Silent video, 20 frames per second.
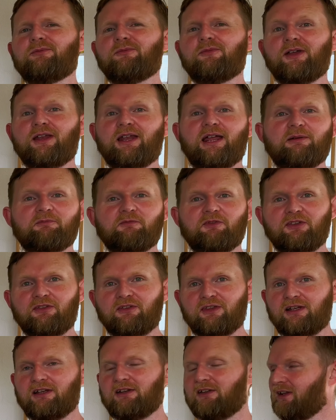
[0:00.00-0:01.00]
when I'm
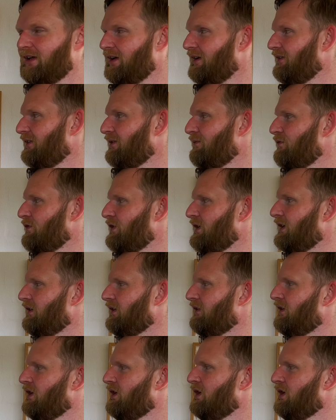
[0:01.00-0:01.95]
facilitating something is